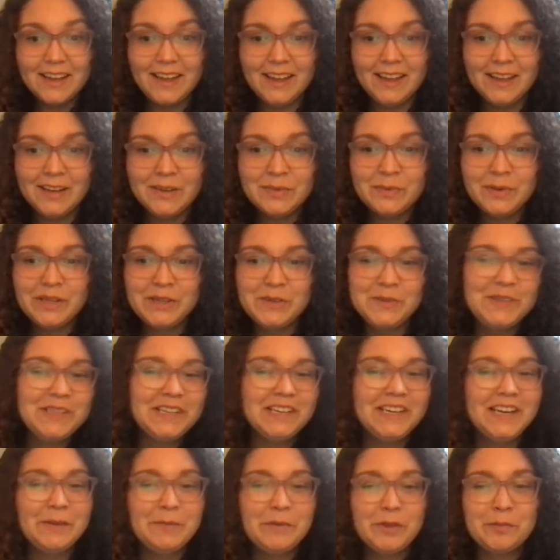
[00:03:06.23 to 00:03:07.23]
And when you see
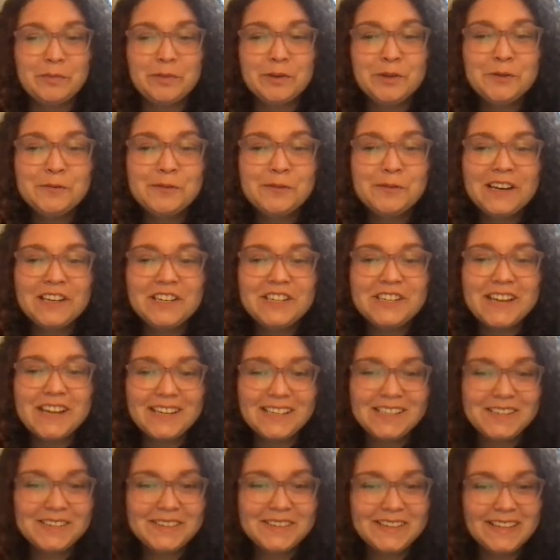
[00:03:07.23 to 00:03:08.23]
a name with a blue wrench
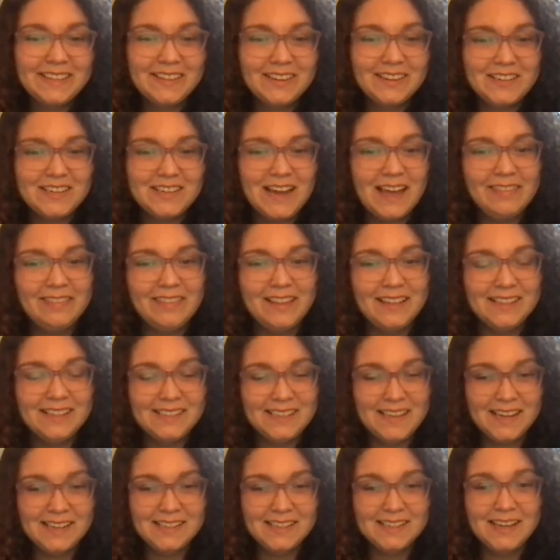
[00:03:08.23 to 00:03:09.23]
next to it in the chat, that's
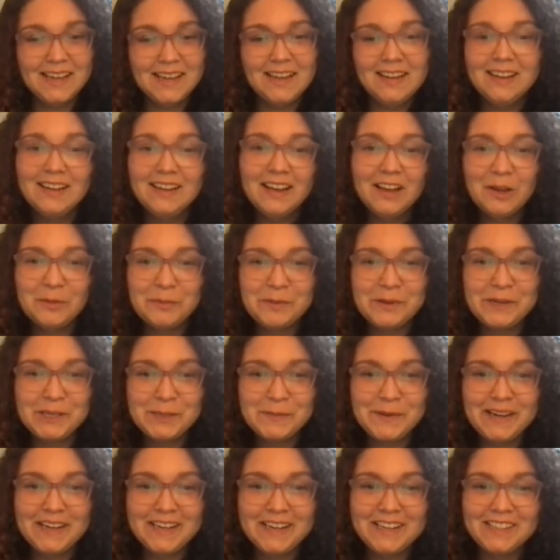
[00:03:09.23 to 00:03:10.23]
Geza, helping
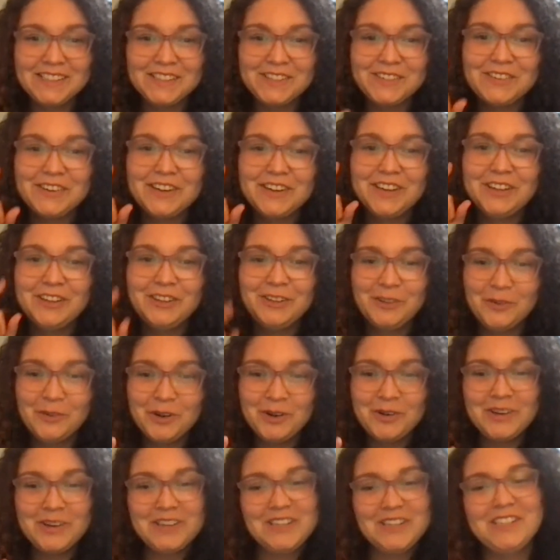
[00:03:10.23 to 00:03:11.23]
us by answering
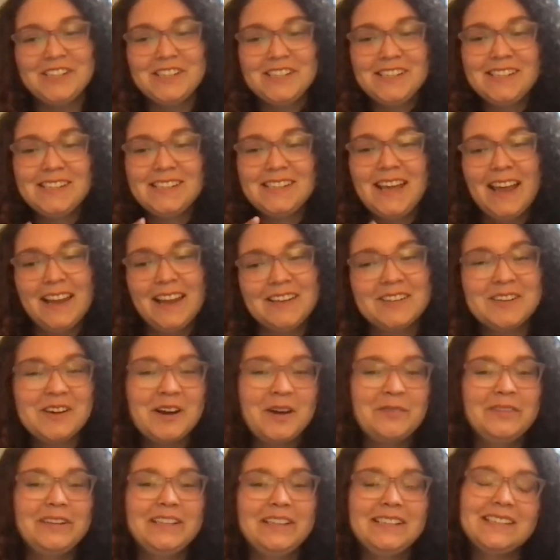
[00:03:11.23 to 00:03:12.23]
your questions and
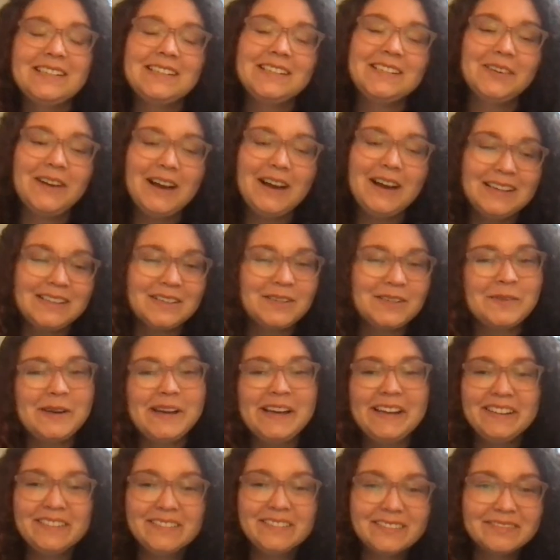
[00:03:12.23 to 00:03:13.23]
comments. So ask
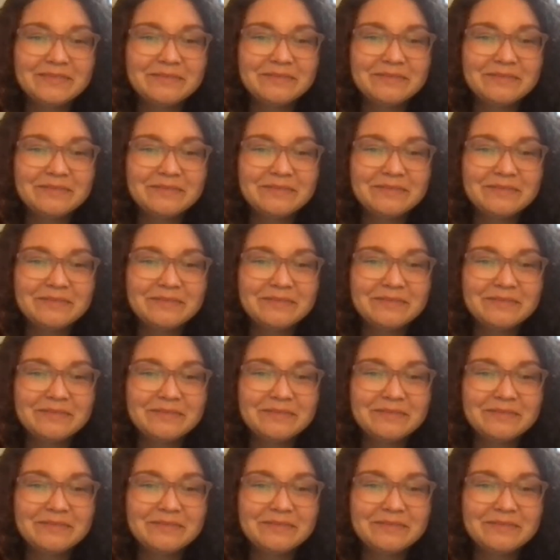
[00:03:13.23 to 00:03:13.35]
away.